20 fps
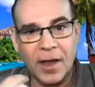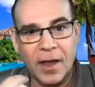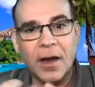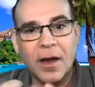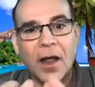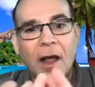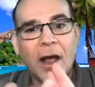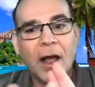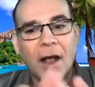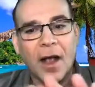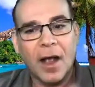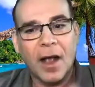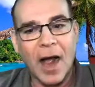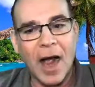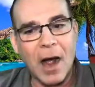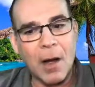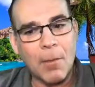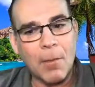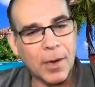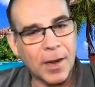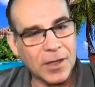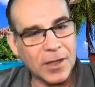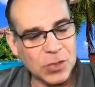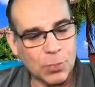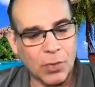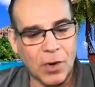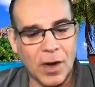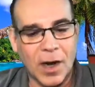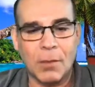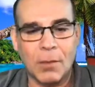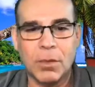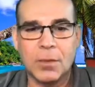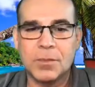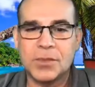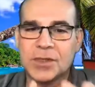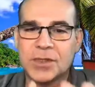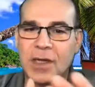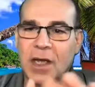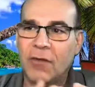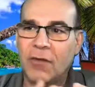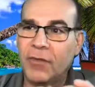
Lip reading: complex problem solving,